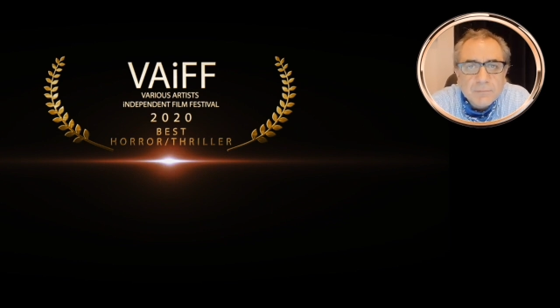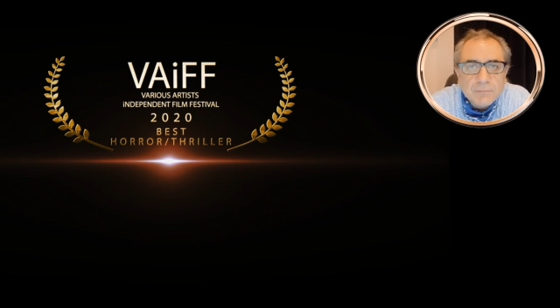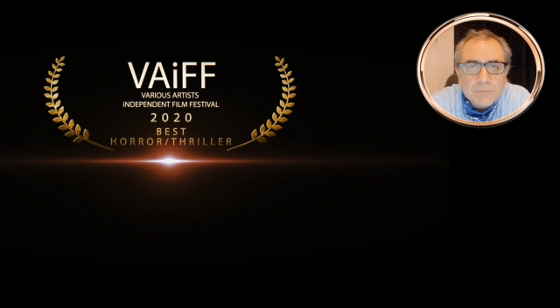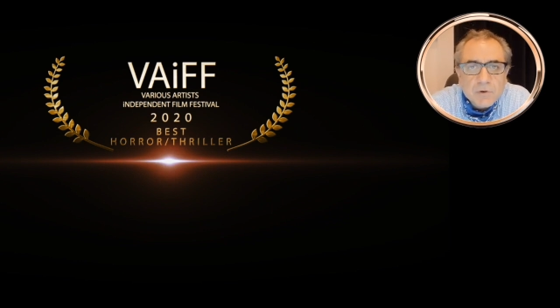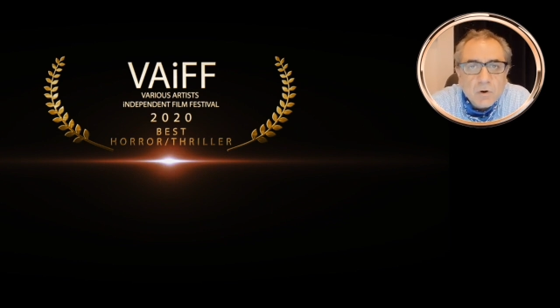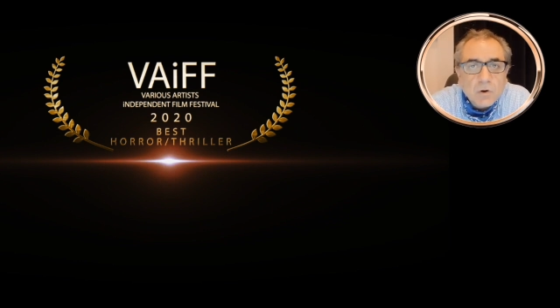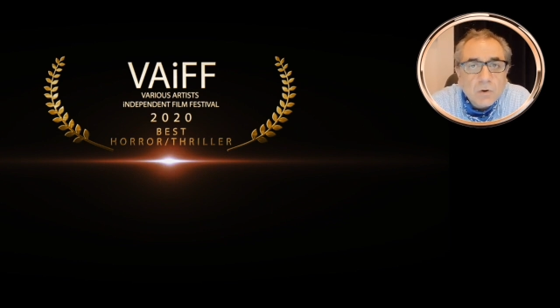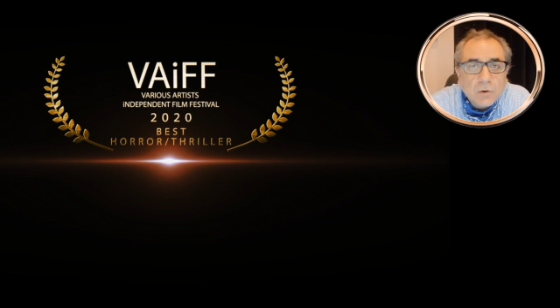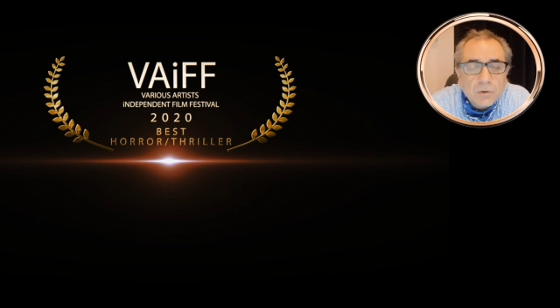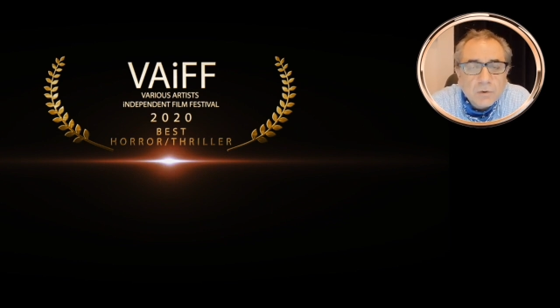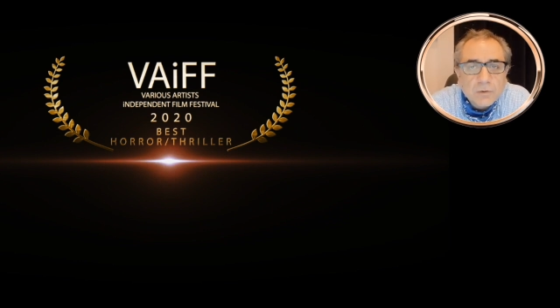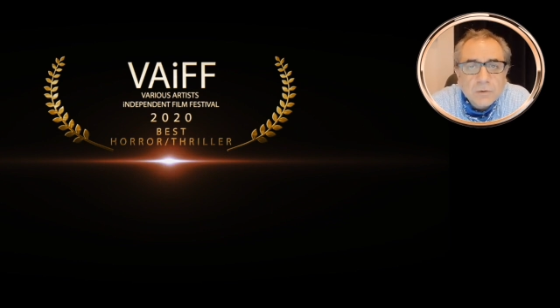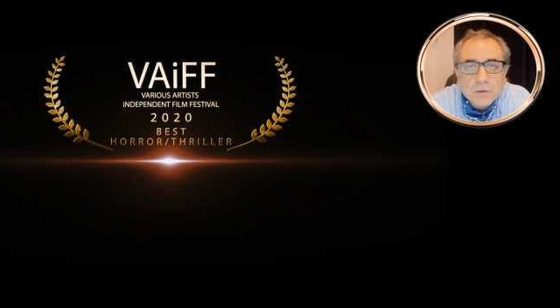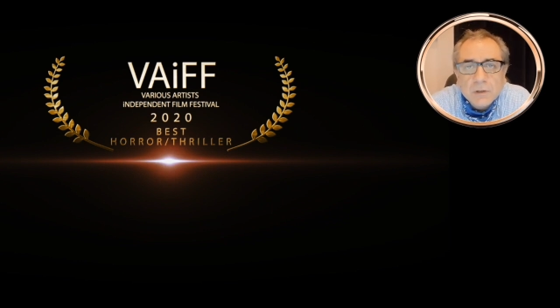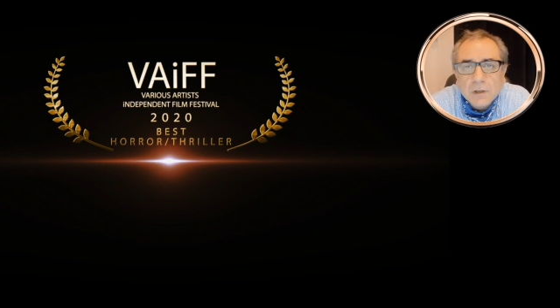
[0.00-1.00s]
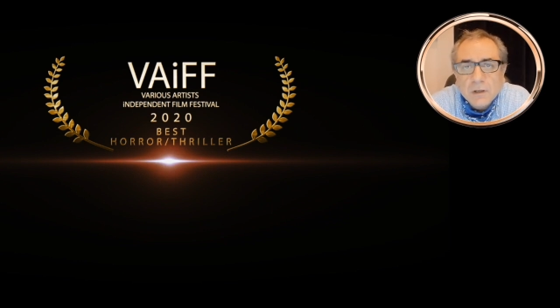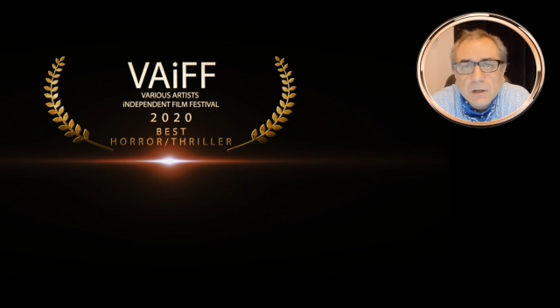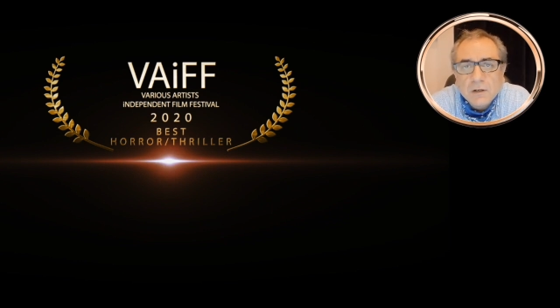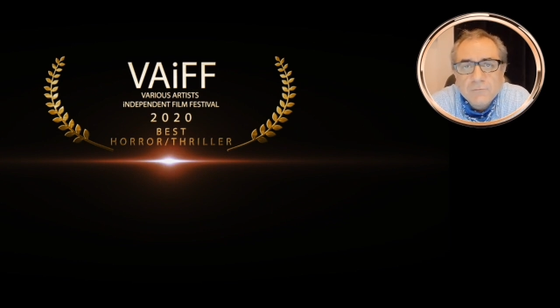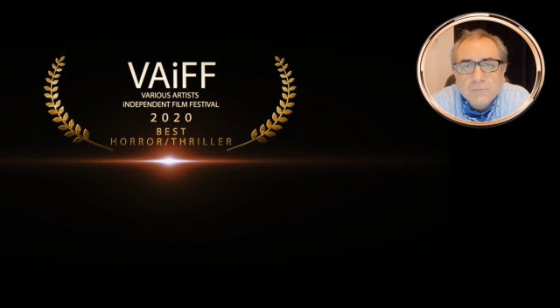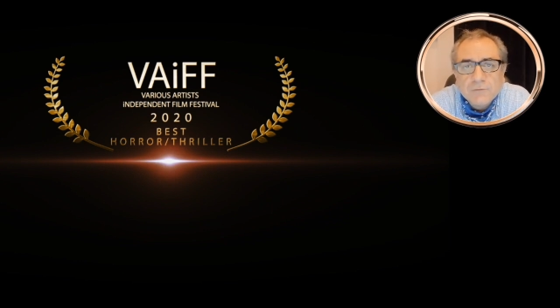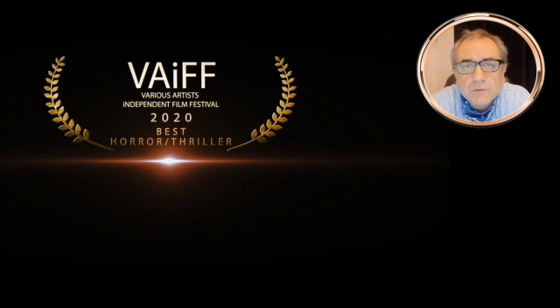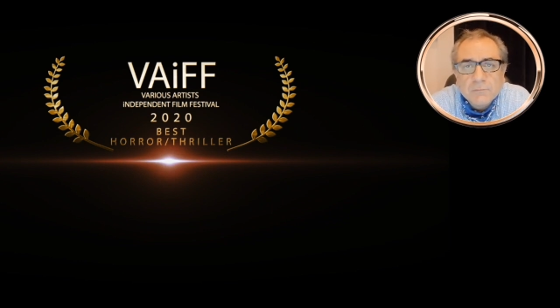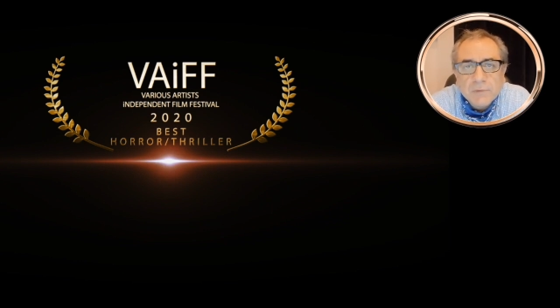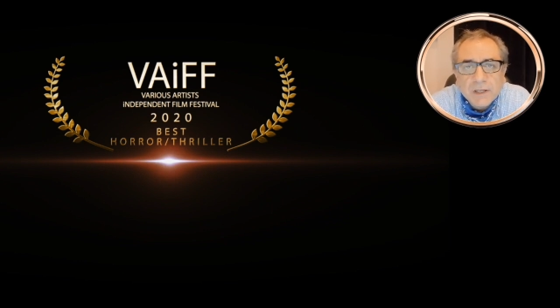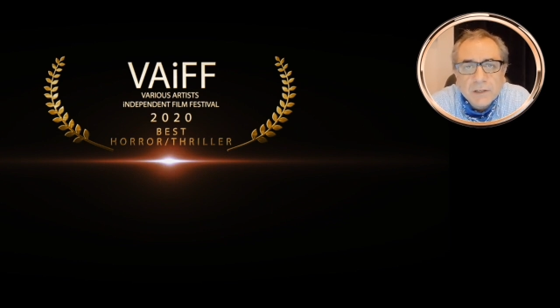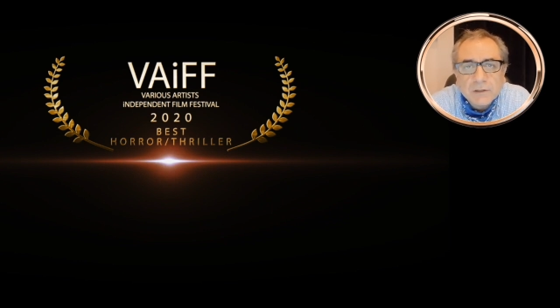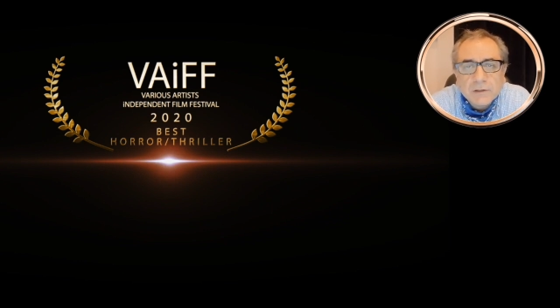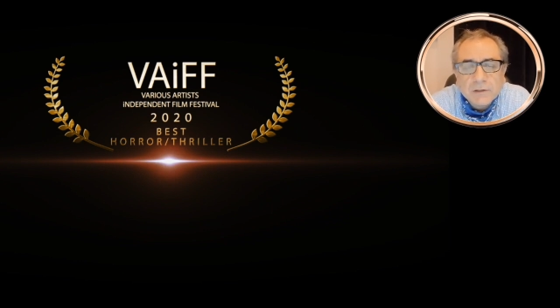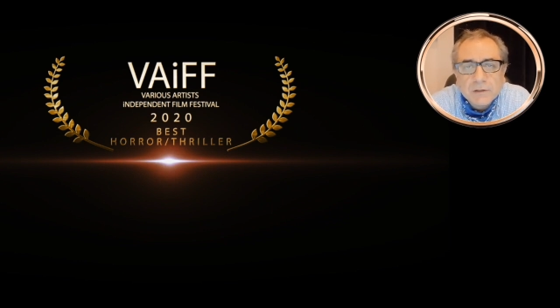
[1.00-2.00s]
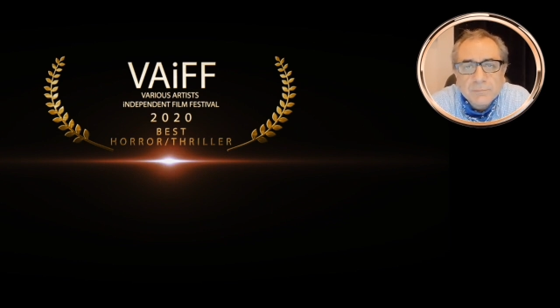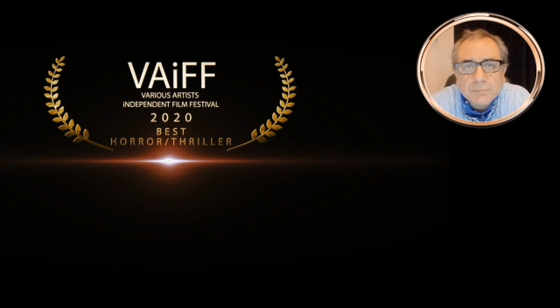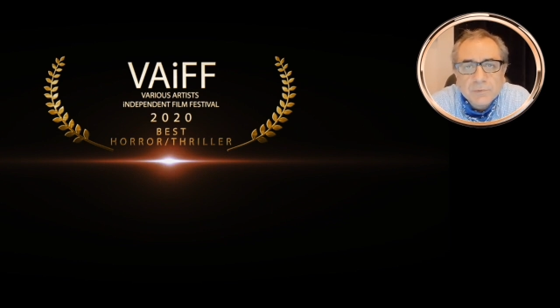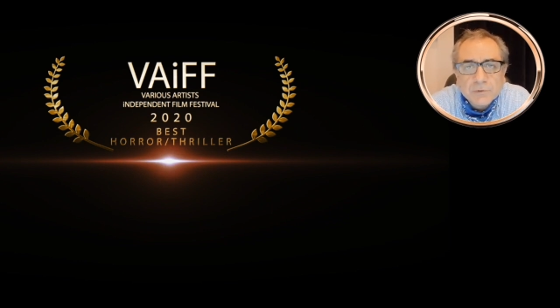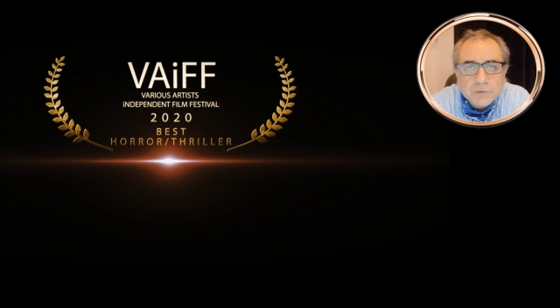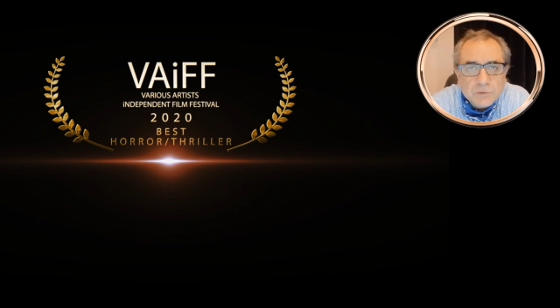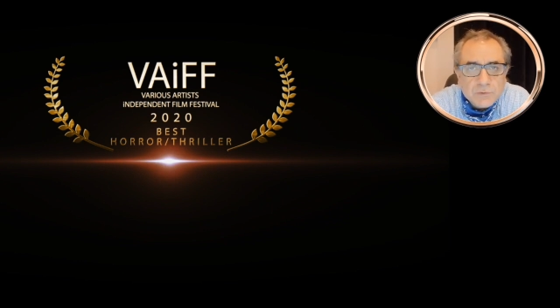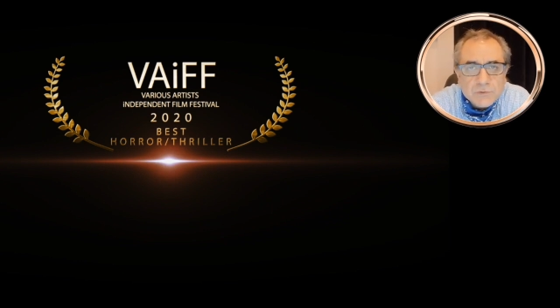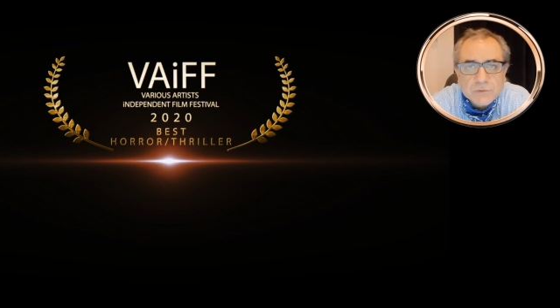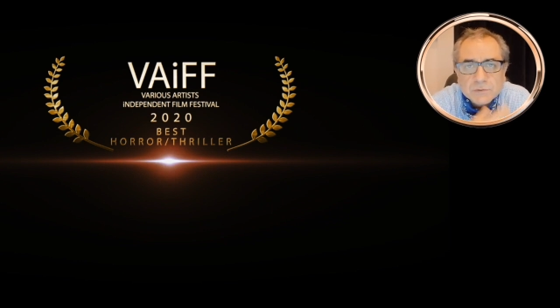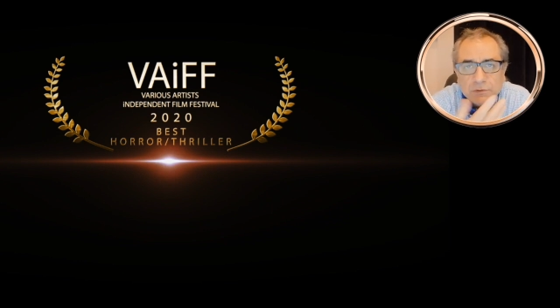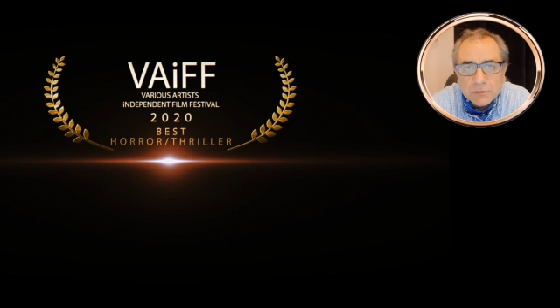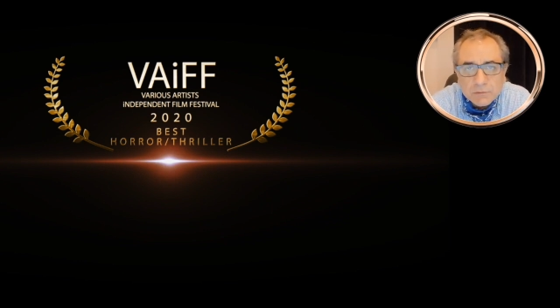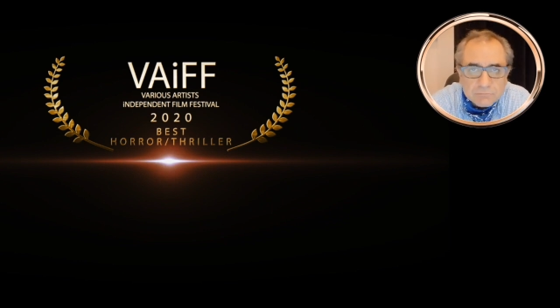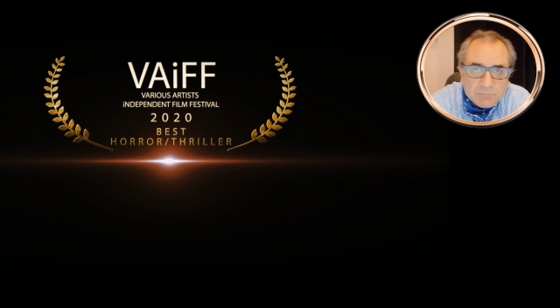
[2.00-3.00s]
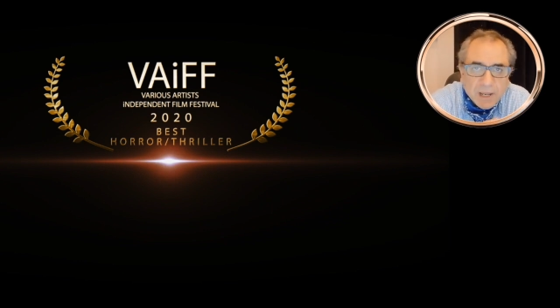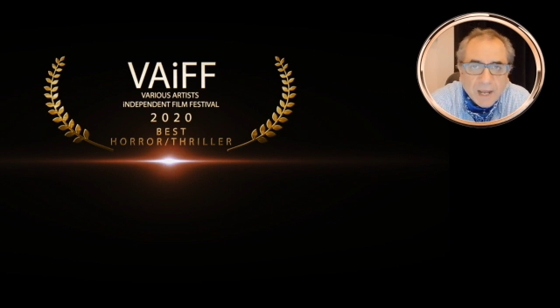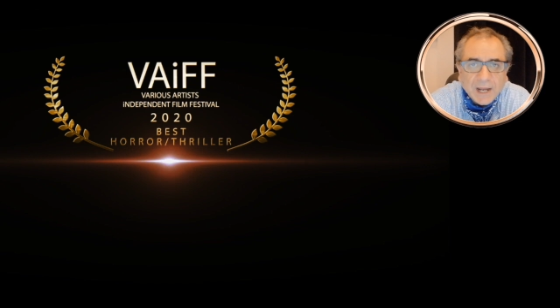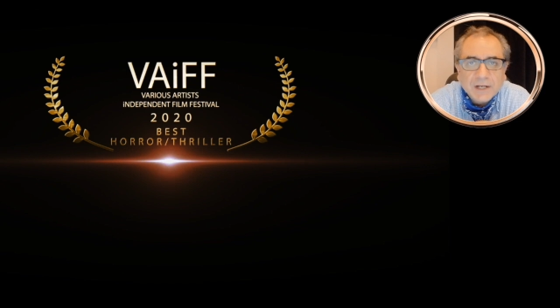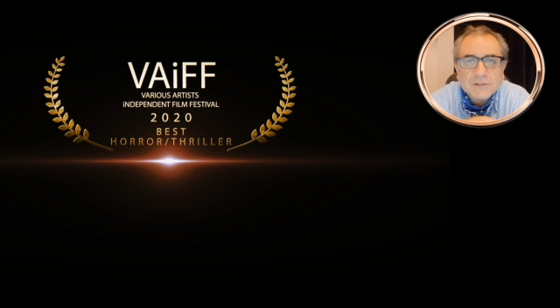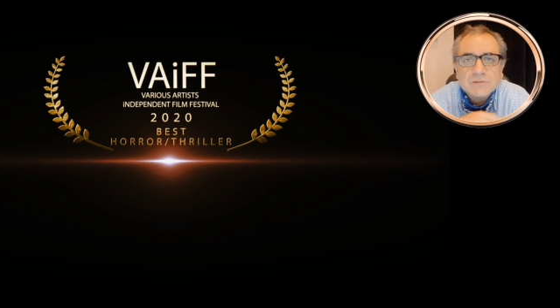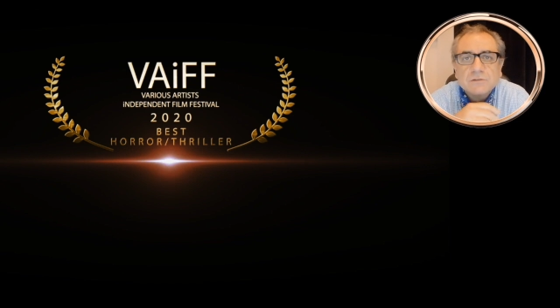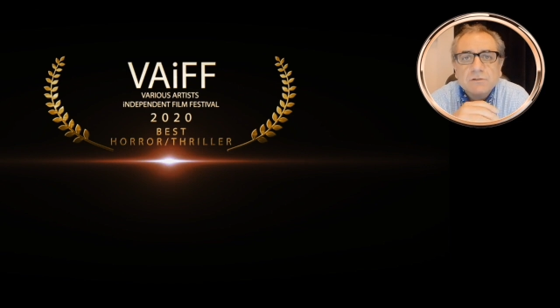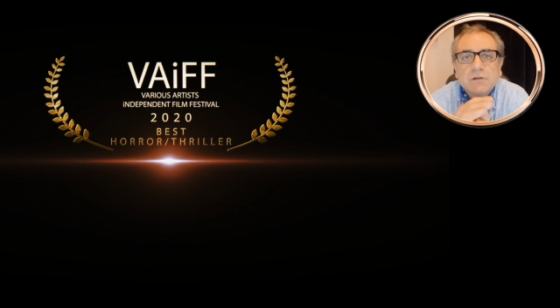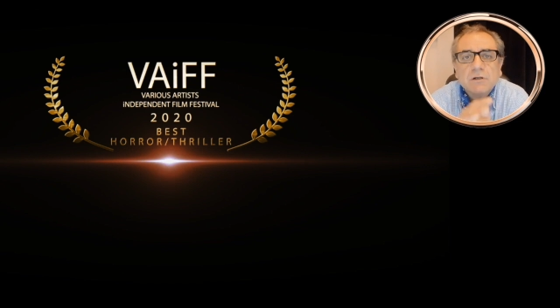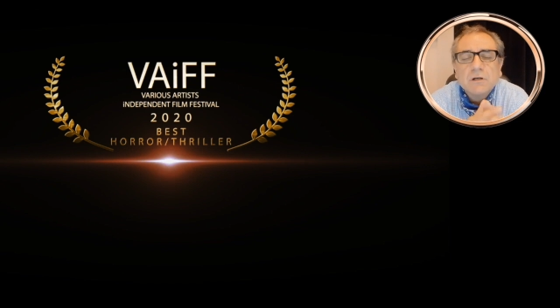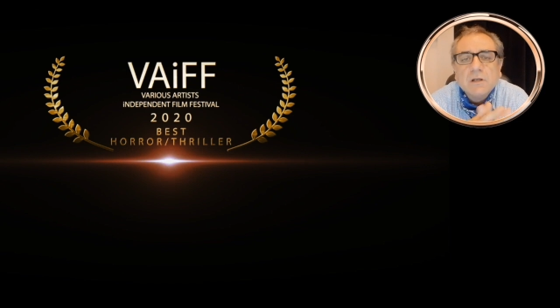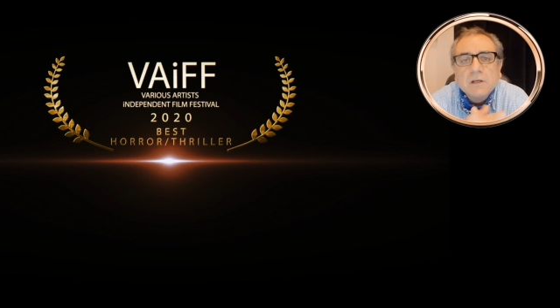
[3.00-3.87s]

horror filmmaker, producer, actor.